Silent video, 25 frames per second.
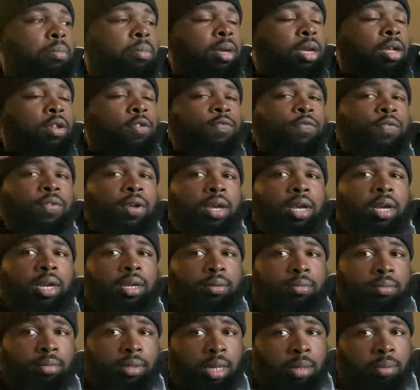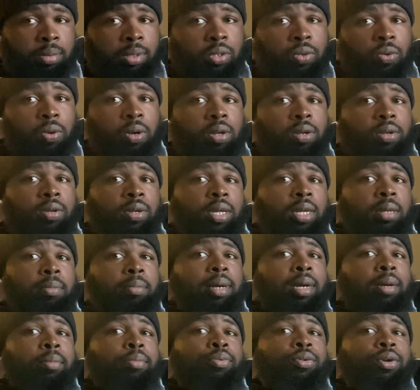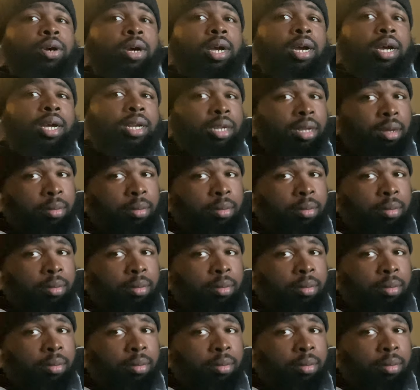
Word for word: Matter of fact, I'm swallowing my pride.